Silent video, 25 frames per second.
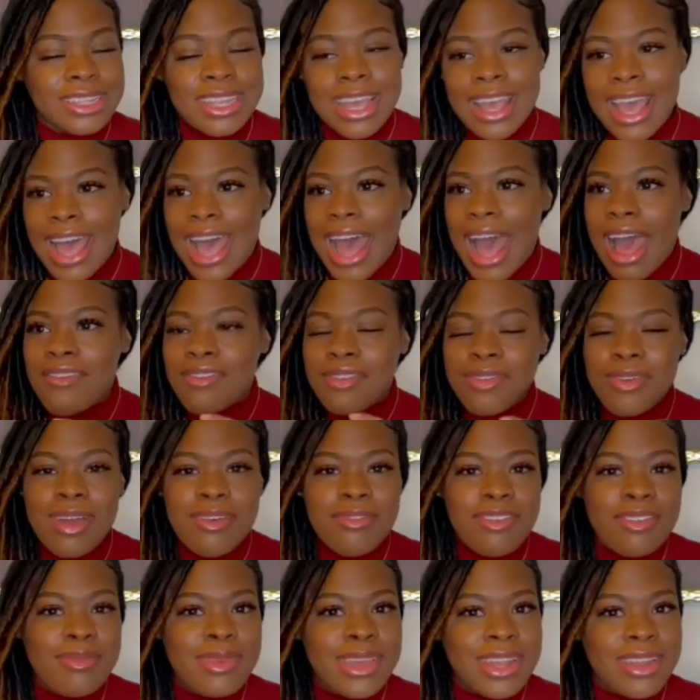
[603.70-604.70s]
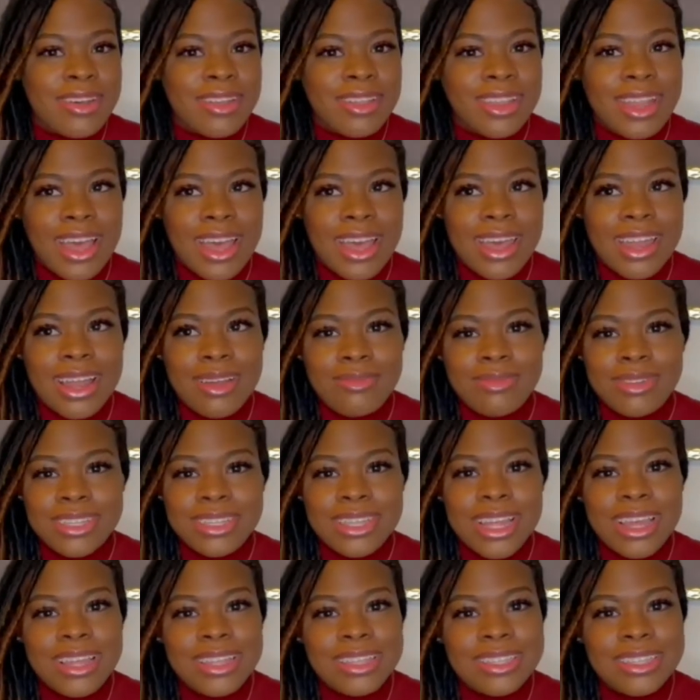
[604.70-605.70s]
Have you ever been on that? And I'm just
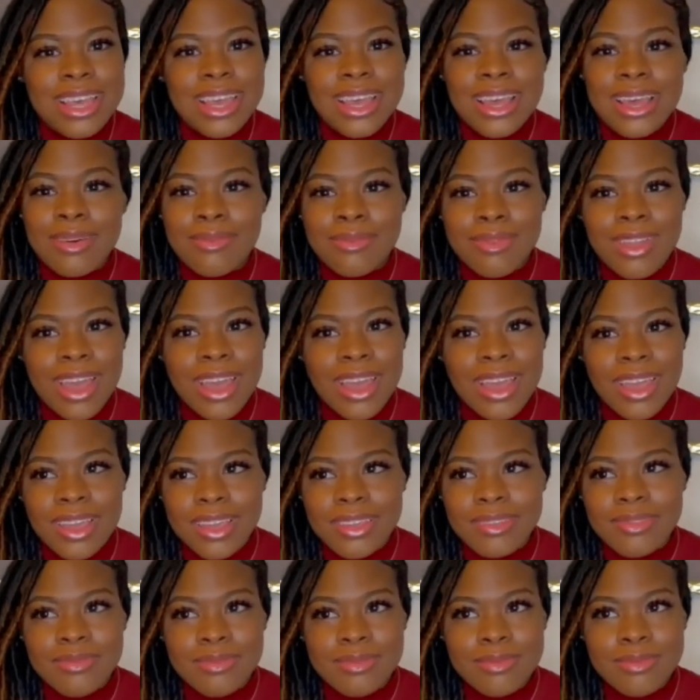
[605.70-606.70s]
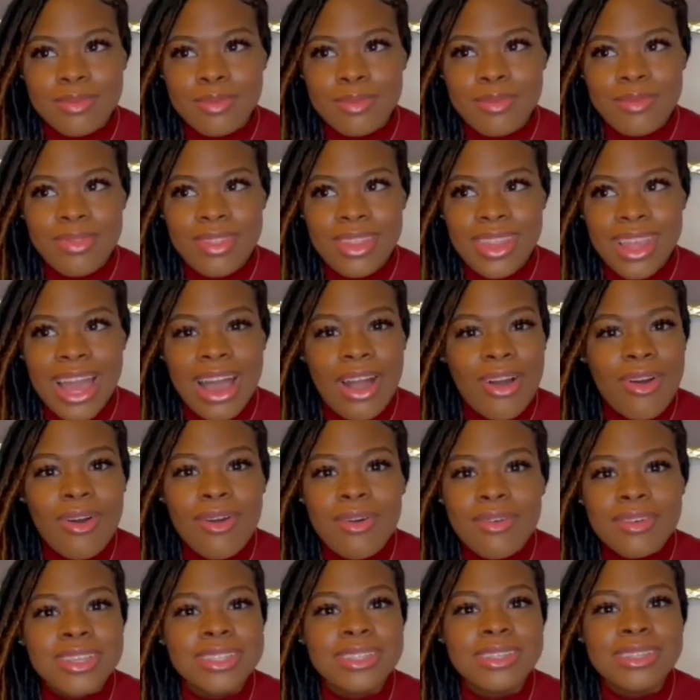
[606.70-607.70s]
like, damn, like,
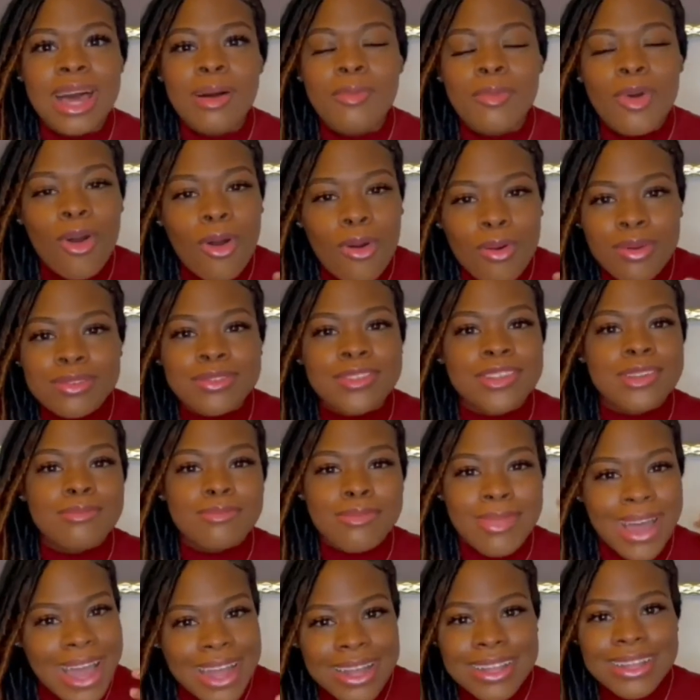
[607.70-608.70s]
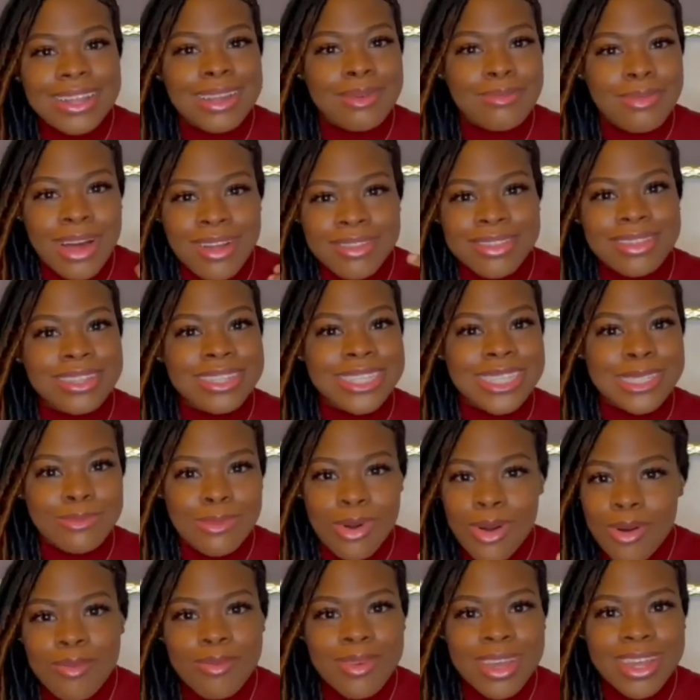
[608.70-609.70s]
I'm always reminded about this
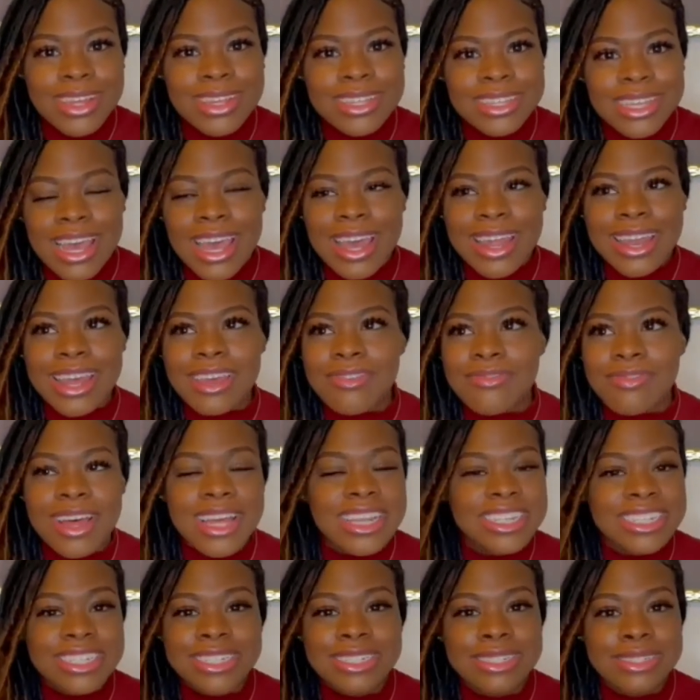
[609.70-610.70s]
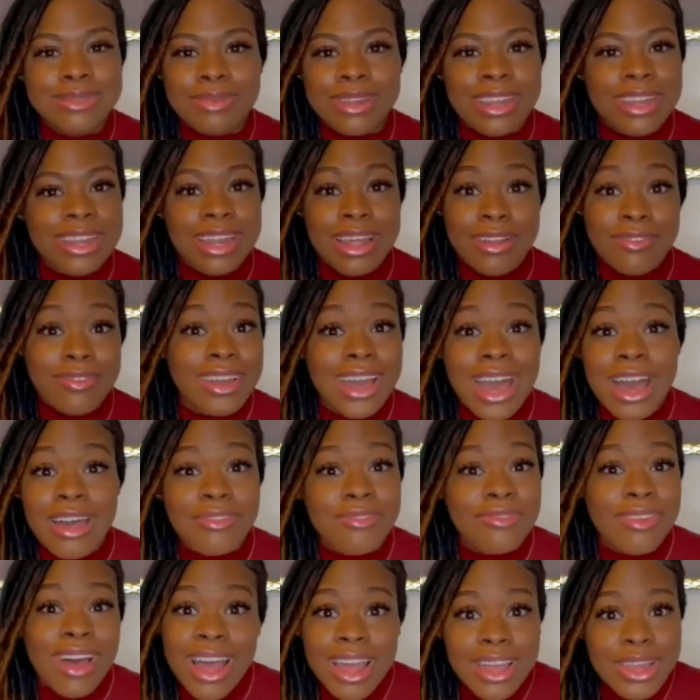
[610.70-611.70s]
moment. And if I just would have never got
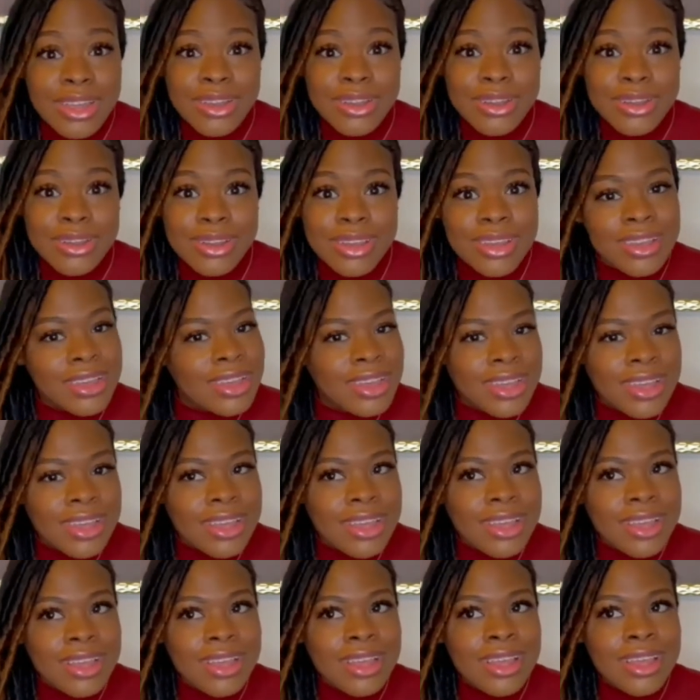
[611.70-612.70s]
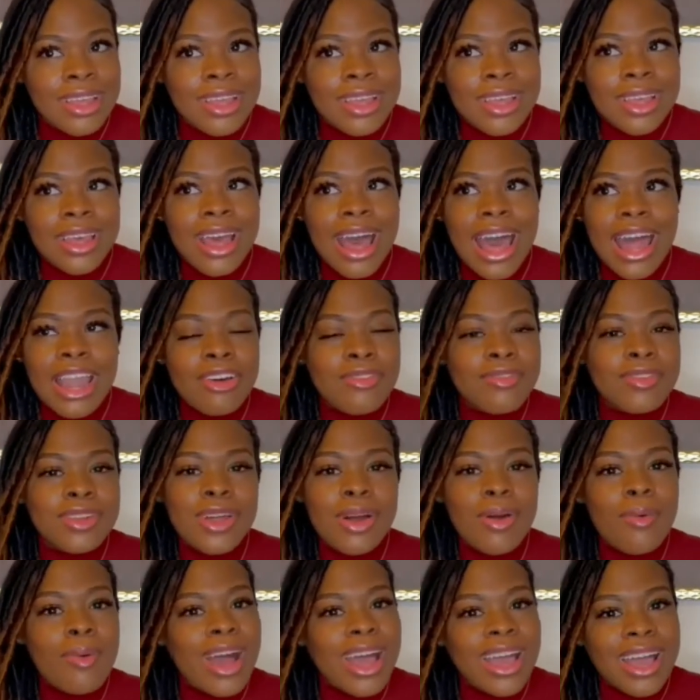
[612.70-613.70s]
fired, I don't even
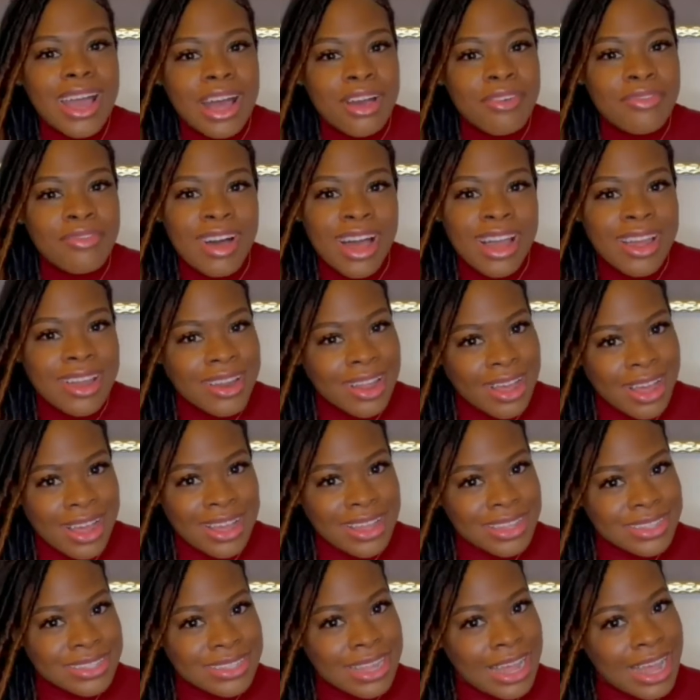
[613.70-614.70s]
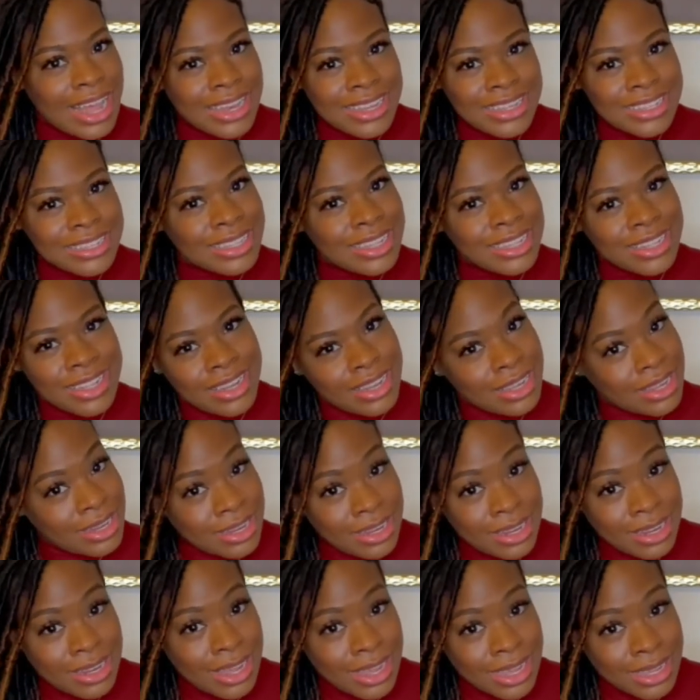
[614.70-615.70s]
know why I got fired, guys. I just think the lady
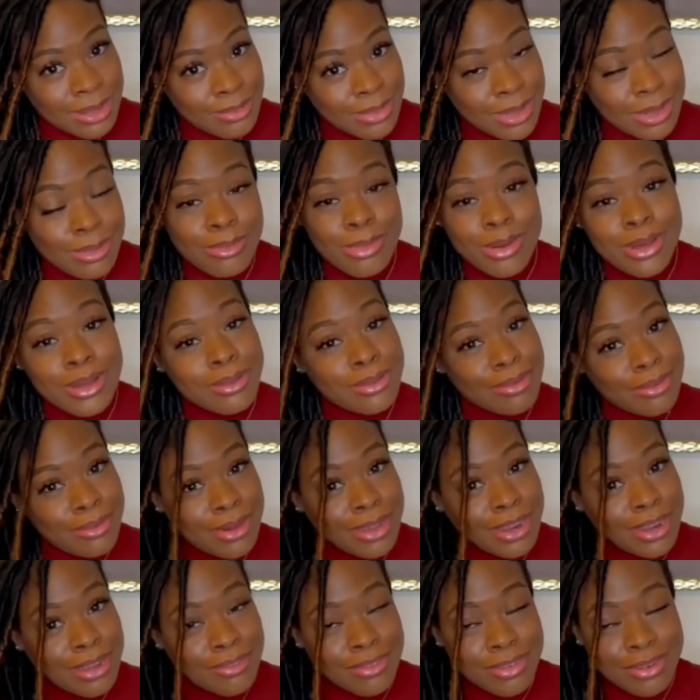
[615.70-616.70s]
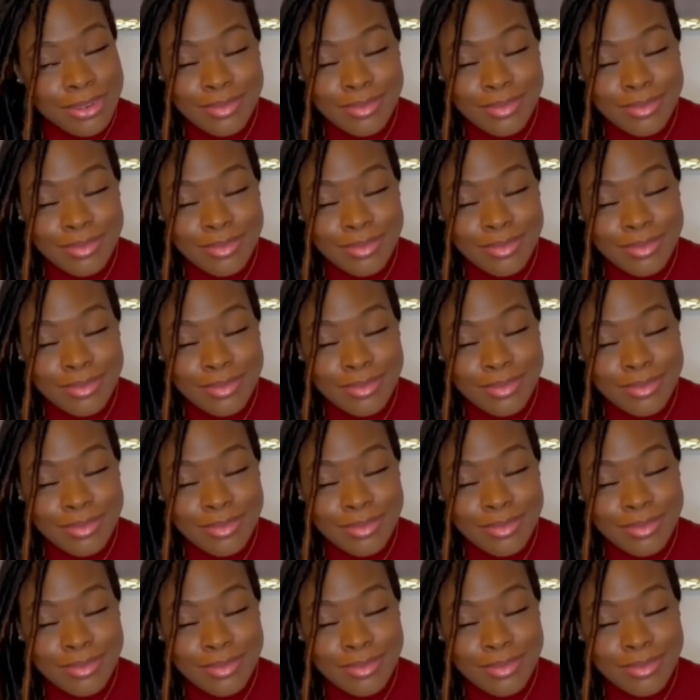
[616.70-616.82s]
didn't like me, but whatever.